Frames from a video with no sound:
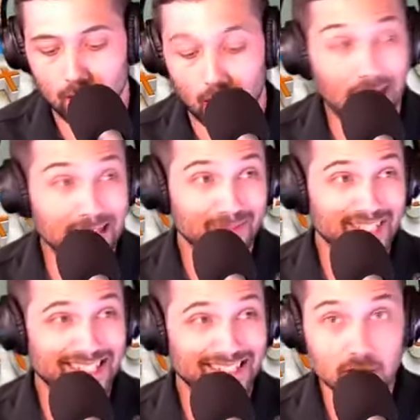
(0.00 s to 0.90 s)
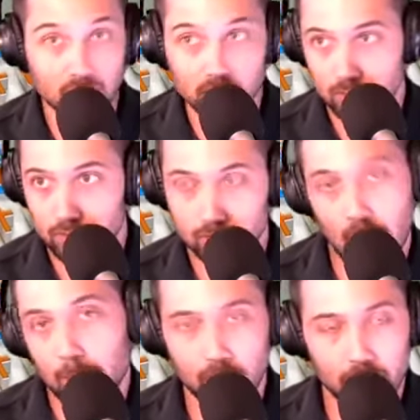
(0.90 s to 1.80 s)
I'm still
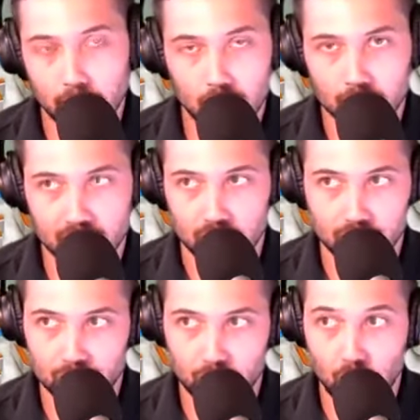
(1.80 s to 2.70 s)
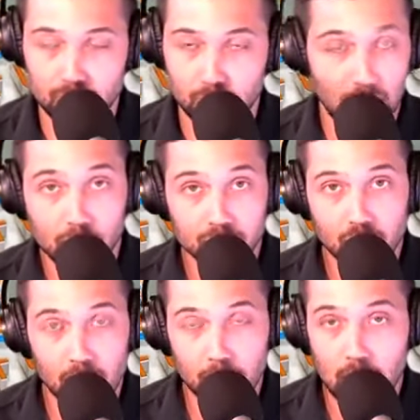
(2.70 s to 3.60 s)
not playing Emmanuel Sanders or Tre'Quan Smith. I know it's a
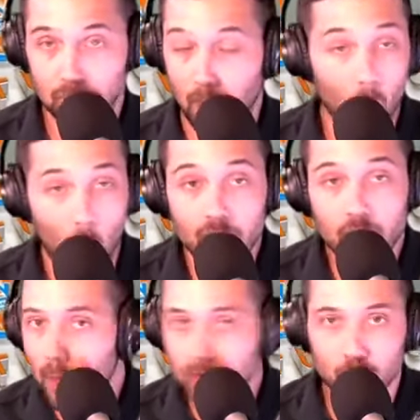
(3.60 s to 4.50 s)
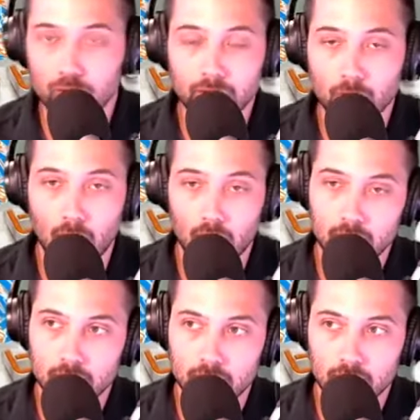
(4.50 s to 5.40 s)
great matchup, and one of them might do really well,
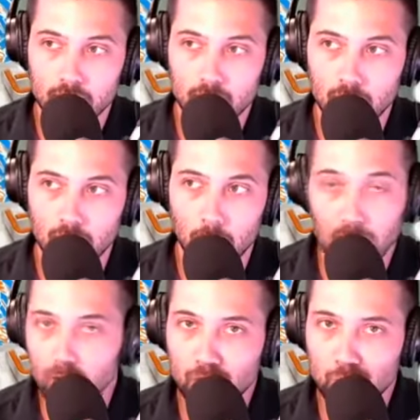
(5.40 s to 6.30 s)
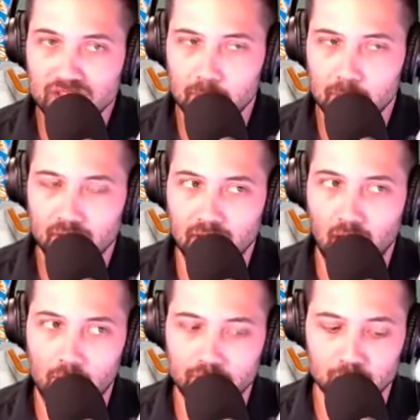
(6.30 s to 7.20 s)
but I don't think you can tell me with any
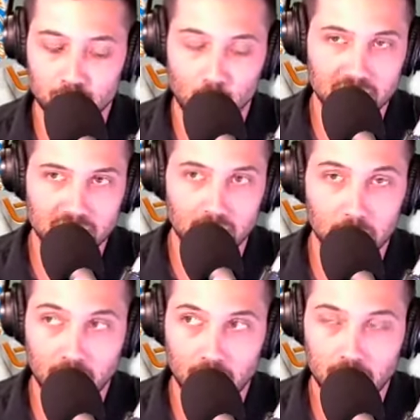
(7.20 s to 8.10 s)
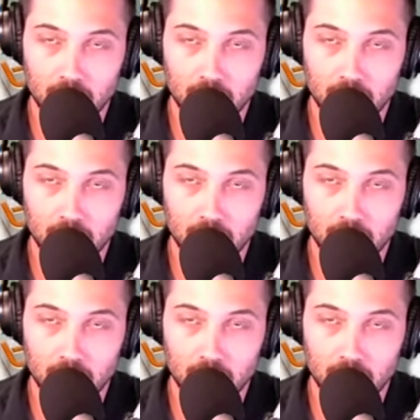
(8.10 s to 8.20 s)
confidence which one it's going to be.